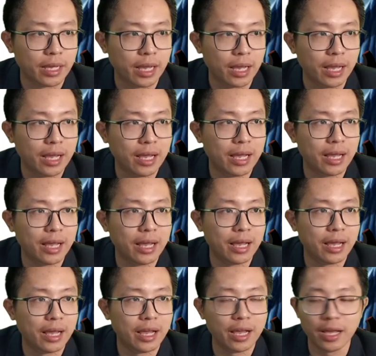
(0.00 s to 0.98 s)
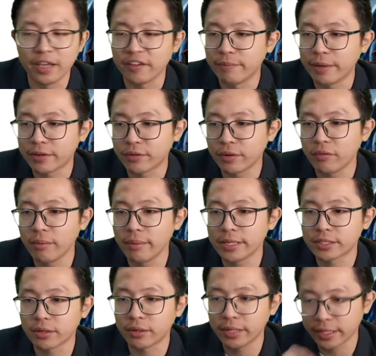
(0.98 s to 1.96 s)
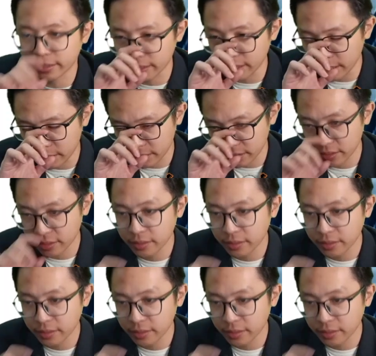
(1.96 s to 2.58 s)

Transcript: If battery remains connected,